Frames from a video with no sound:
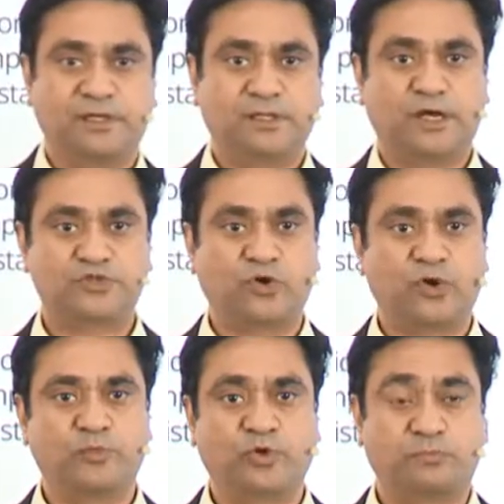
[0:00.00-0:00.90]
Now it's all
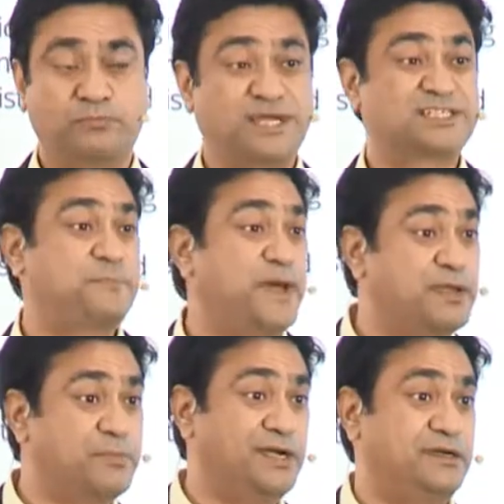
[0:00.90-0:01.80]
more
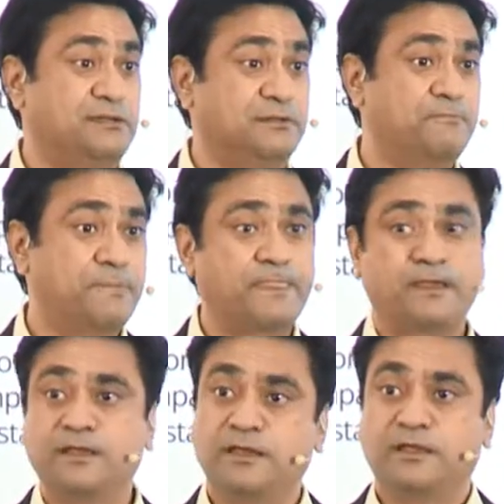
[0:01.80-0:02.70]
experimental.
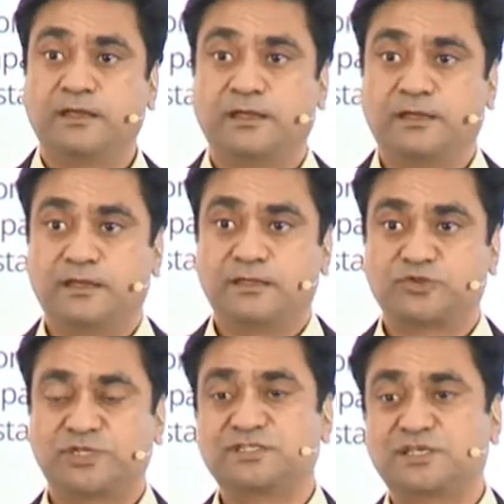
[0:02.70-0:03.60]
So
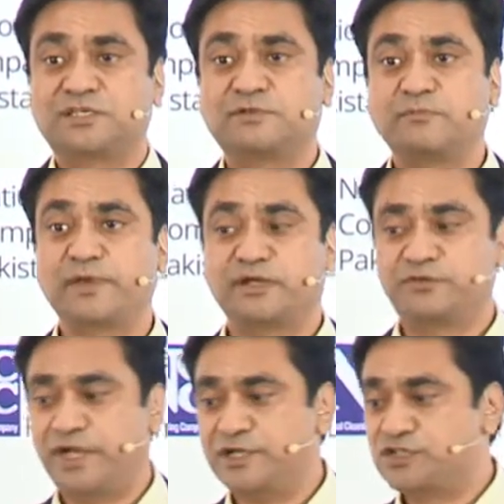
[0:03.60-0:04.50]
these are some of the bigger
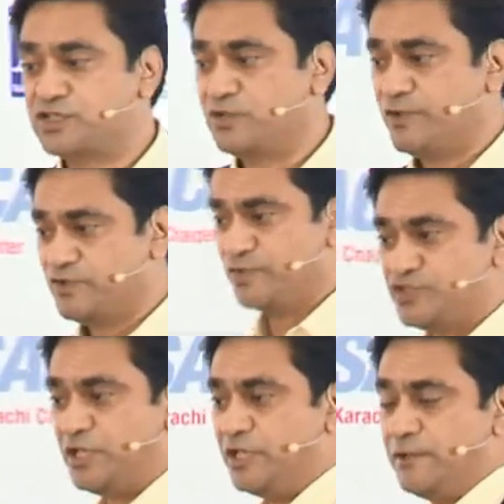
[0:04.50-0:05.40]
trends which we
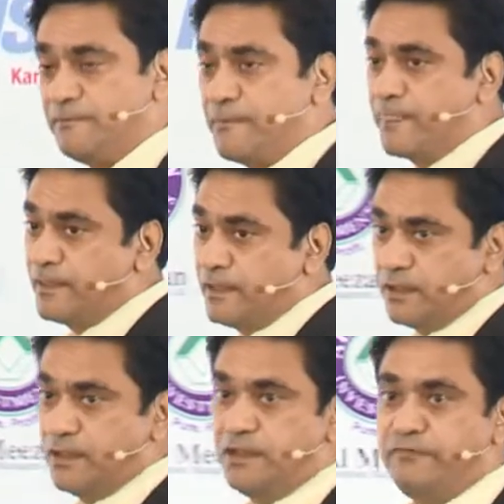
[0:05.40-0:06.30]
see
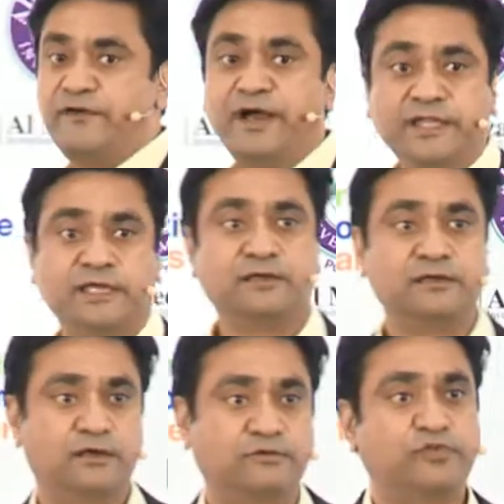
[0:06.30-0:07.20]
defining
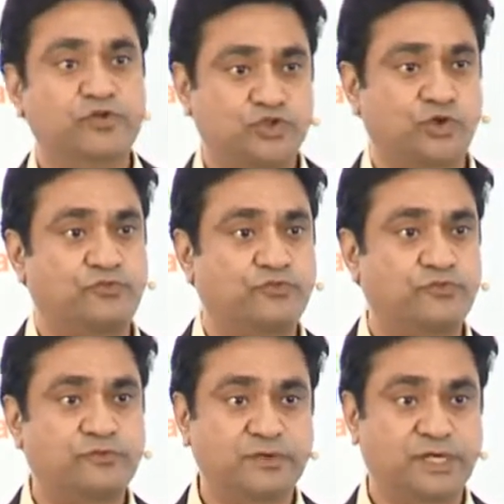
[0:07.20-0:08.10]
future of
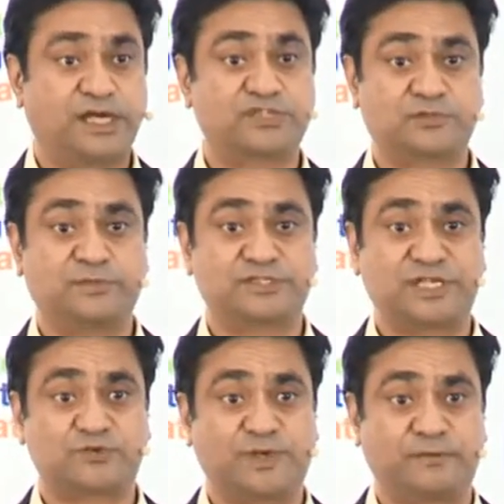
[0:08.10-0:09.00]
customers
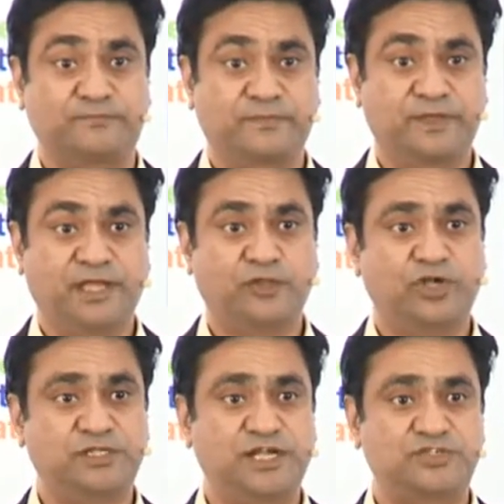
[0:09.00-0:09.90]
as well. And
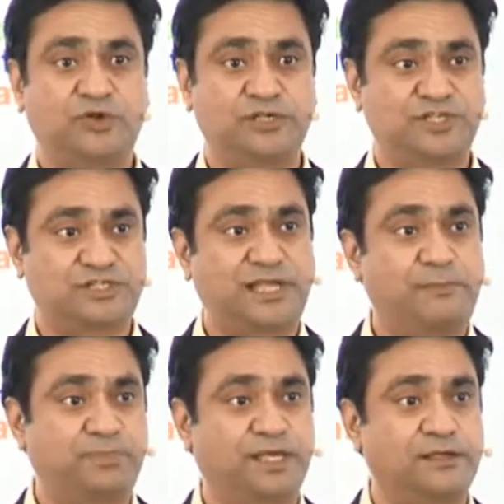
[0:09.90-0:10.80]
that's not just
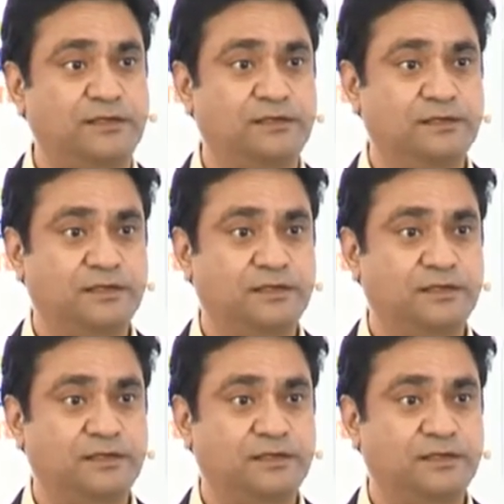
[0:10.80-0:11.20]
happening